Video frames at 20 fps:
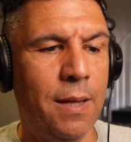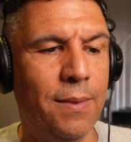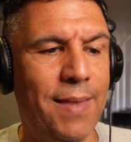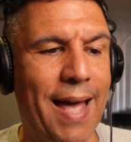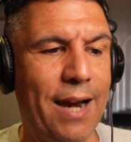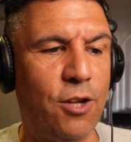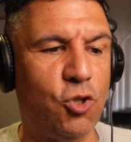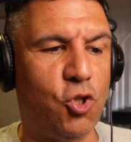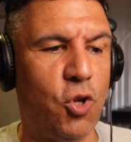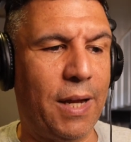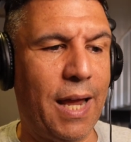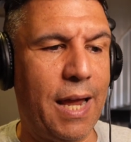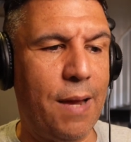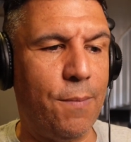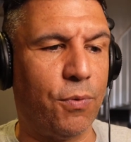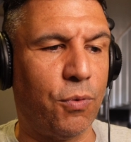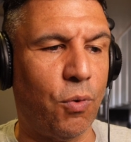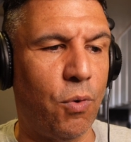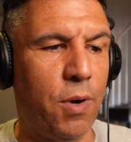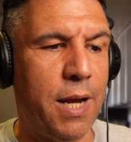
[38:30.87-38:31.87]
That is your
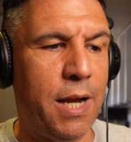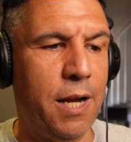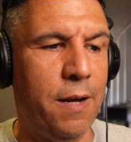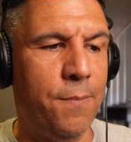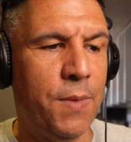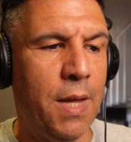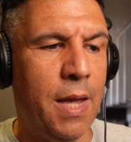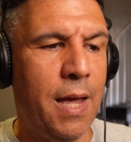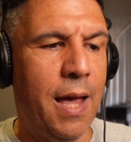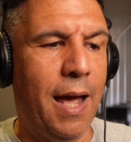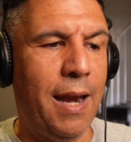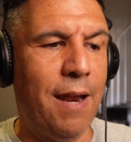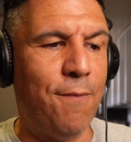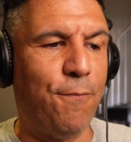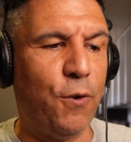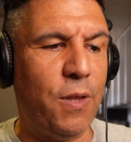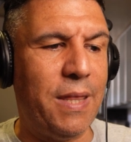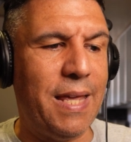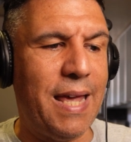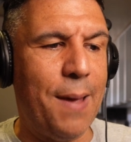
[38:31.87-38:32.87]
game three. And then
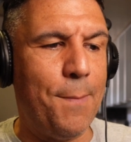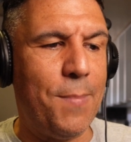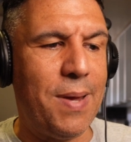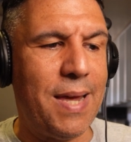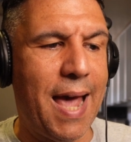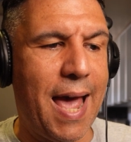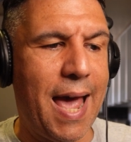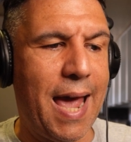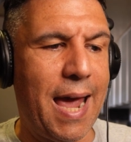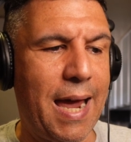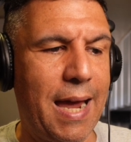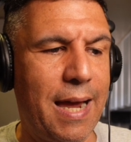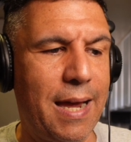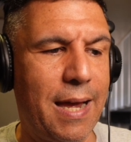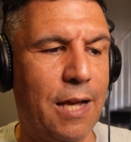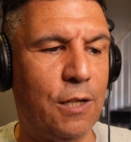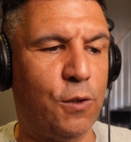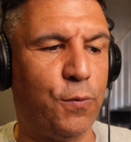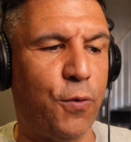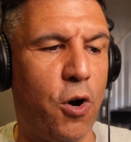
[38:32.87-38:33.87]
for the N B
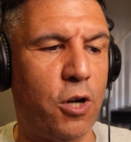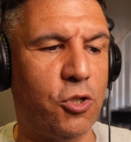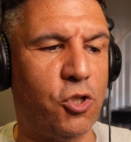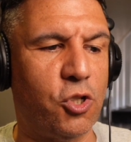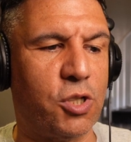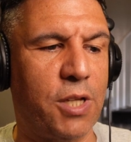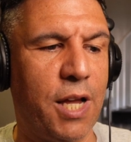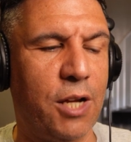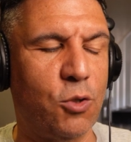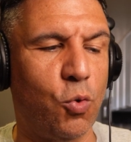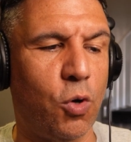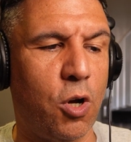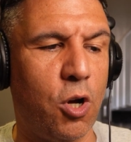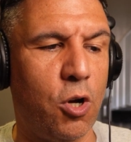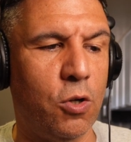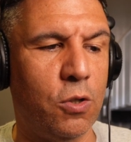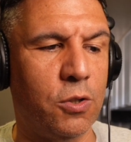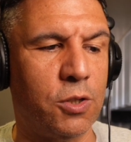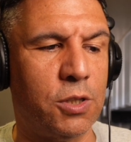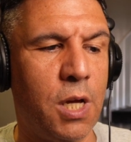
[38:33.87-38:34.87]
A, as far as your schedule
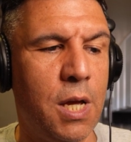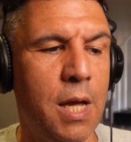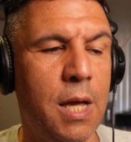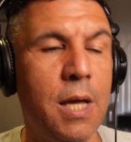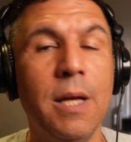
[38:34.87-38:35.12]
goes,